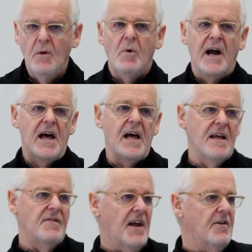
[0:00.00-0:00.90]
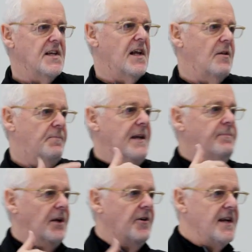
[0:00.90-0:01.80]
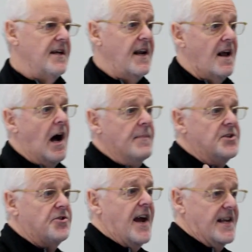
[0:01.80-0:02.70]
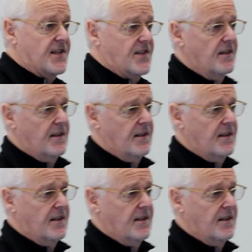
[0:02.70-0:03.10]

where people are in army dress.